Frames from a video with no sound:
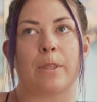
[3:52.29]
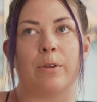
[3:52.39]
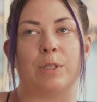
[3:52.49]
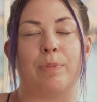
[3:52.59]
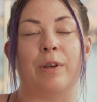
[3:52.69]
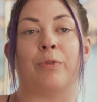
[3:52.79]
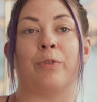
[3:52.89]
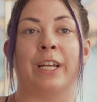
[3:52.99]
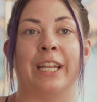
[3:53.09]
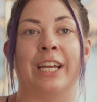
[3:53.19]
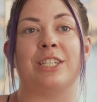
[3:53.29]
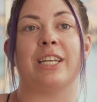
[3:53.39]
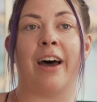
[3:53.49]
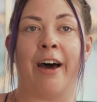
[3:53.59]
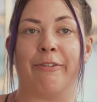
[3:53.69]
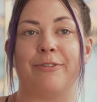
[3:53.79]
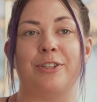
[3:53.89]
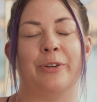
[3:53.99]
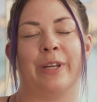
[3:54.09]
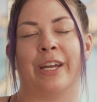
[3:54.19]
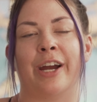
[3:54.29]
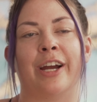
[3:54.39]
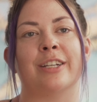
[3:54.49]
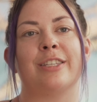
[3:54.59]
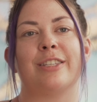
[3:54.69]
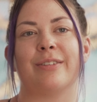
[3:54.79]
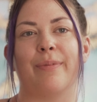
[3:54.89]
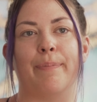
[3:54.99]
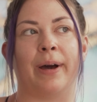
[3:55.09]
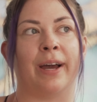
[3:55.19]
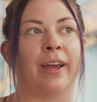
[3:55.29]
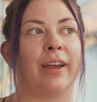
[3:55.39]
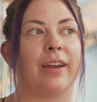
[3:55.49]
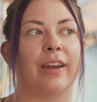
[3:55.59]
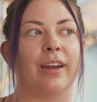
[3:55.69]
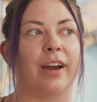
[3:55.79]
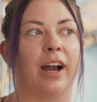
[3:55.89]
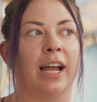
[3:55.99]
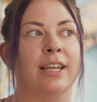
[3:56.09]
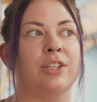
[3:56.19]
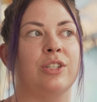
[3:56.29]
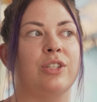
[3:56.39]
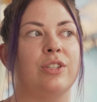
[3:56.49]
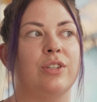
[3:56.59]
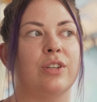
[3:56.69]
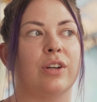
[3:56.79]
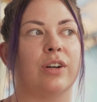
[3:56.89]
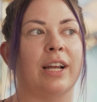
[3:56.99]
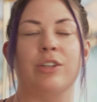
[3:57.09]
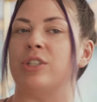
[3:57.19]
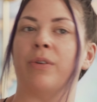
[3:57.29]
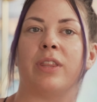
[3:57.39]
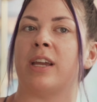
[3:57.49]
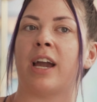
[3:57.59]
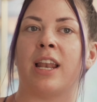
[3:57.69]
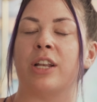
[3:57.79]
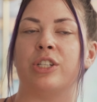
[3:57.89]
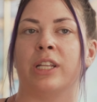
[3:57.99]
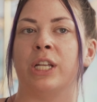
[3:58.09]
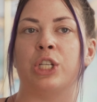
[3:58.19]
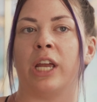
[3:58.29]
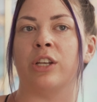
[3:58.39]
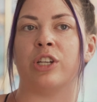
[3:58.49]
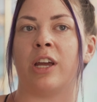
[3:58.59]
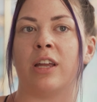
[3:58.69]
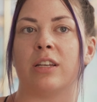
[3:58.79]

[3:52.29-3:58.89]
It's been a really tough 2 years, but I don't think I'd actually change it